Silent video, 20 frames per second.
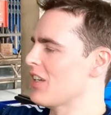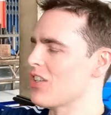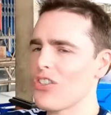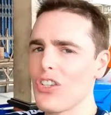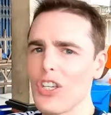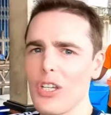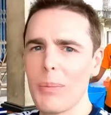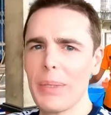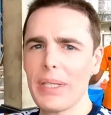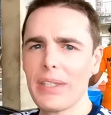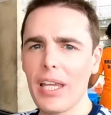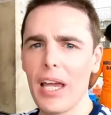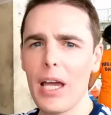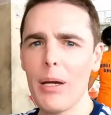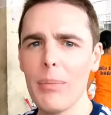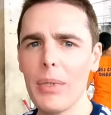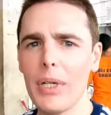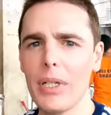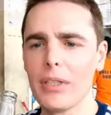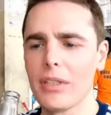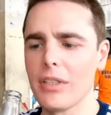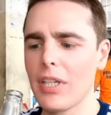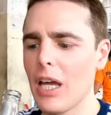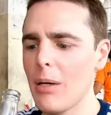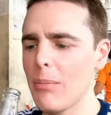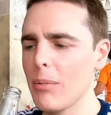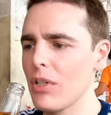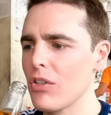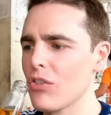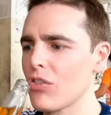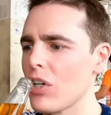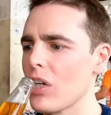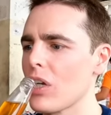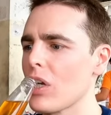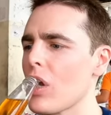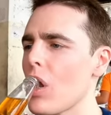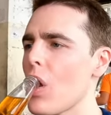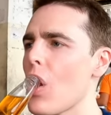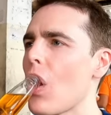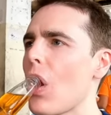think it's going to be tamarind drink.